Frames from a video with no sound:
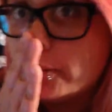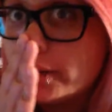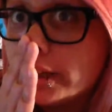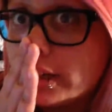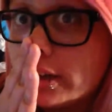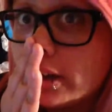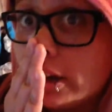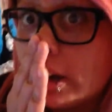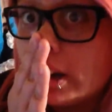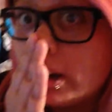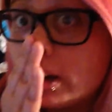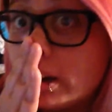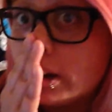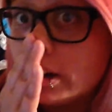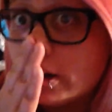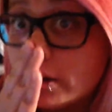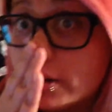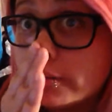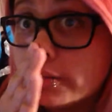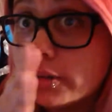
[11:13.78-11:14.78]
Quinn.
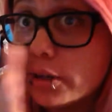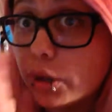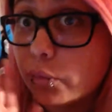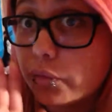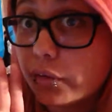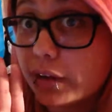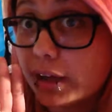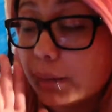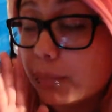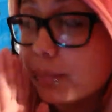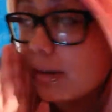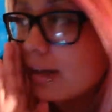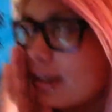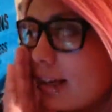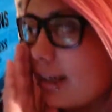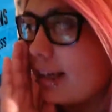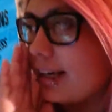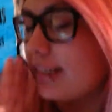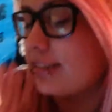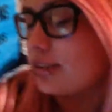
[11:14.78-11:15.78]
No fam.
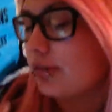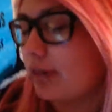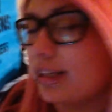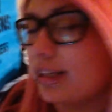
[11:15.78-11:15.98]
And so